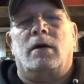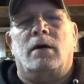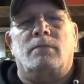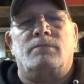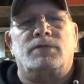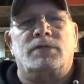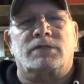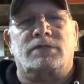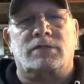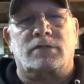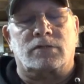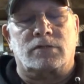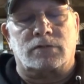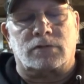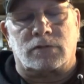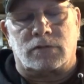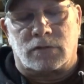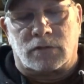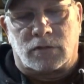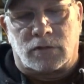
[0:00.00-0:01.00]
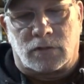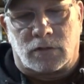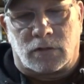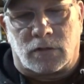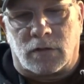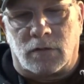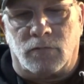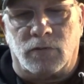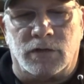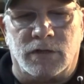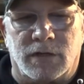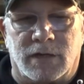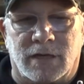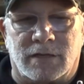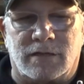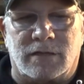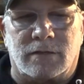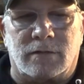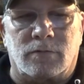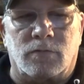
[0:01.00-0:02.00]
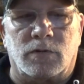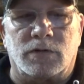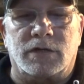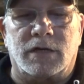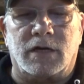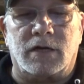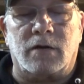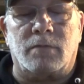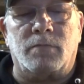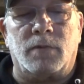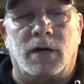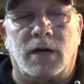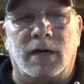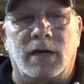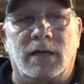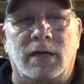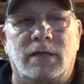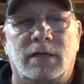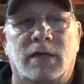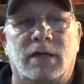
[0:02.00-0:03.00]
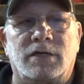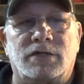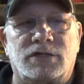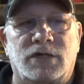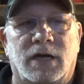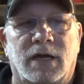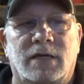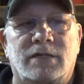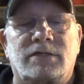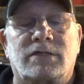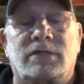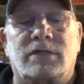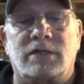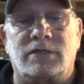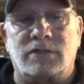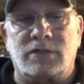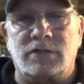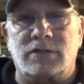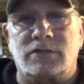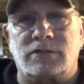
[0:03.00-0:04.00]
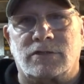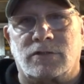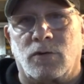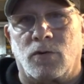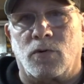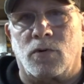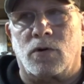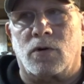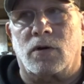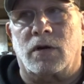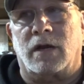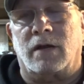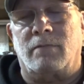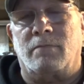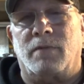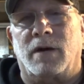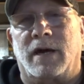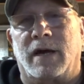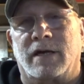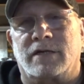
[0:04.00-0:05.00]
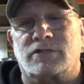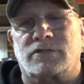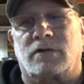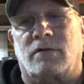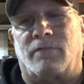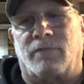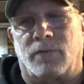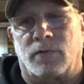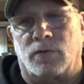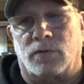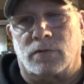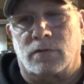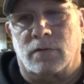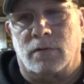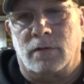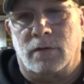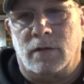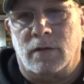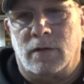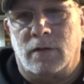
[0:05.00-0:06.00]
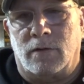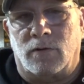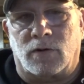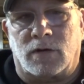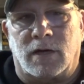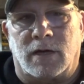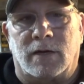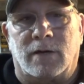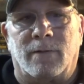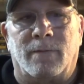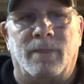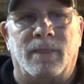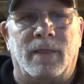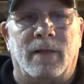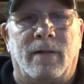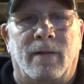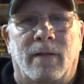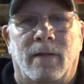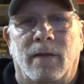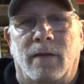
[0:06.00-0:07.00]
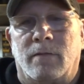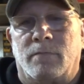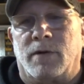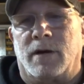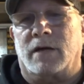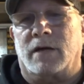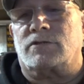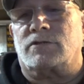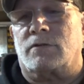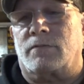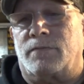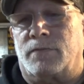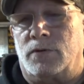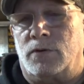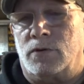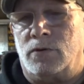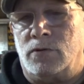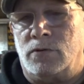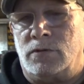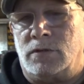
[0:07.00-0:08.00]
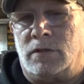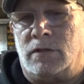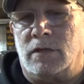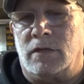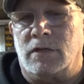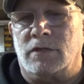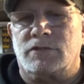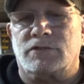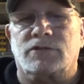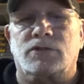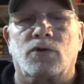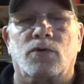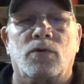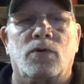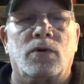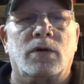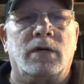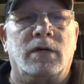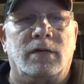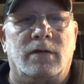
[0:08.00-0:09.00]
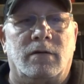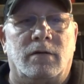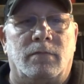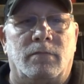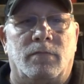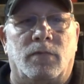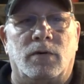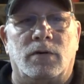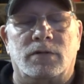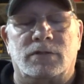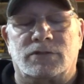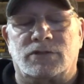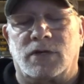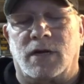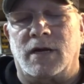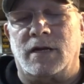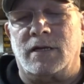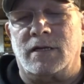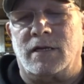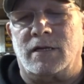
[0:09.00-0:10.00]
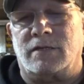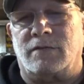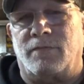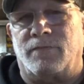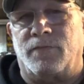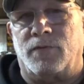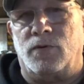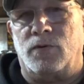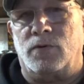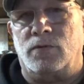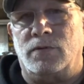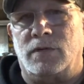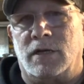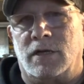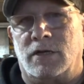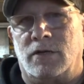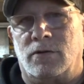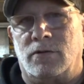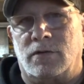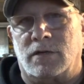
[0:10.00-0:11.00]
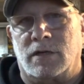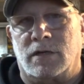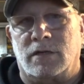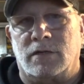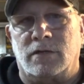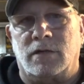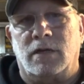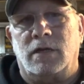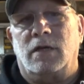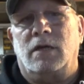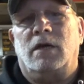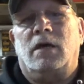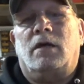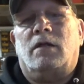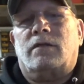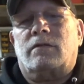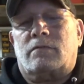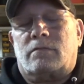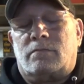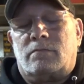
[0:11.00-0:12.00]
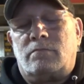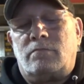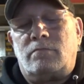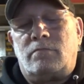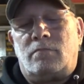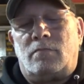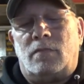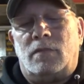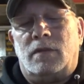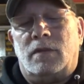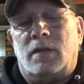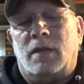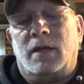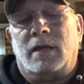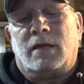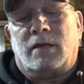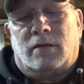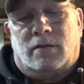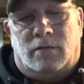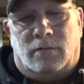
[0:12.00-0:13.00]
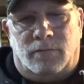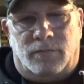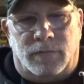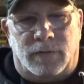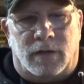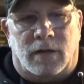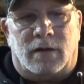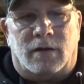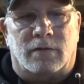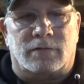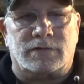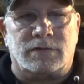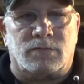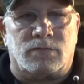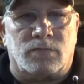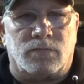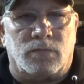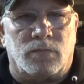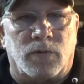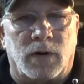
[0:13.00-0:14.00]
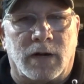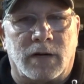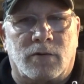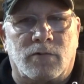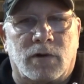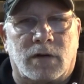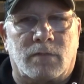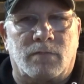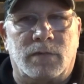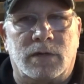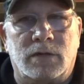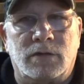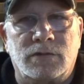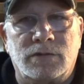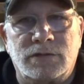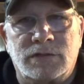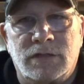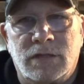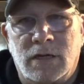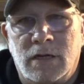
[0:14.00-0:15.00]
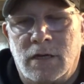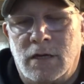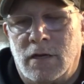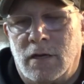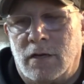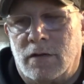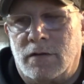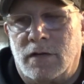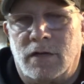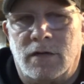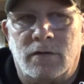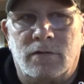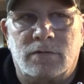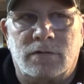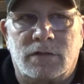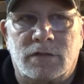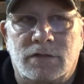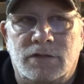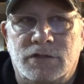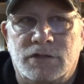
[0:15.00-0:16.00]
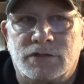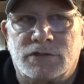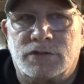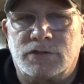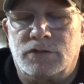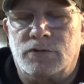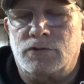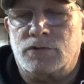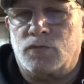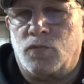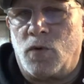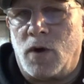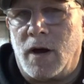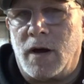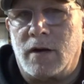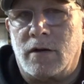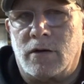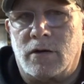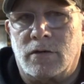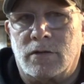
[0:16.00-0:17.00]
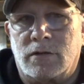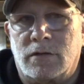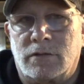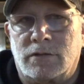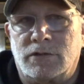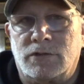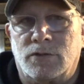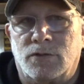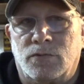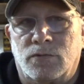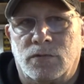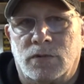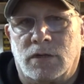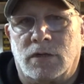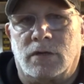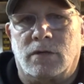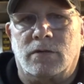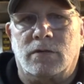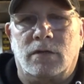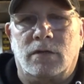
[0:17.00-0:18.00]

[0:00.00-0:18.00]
just when you get your money, get a chance, get to the store and buy extra food. Okay, buy food, store it. Try to get food that you can, like ready quick meals that you can just use water to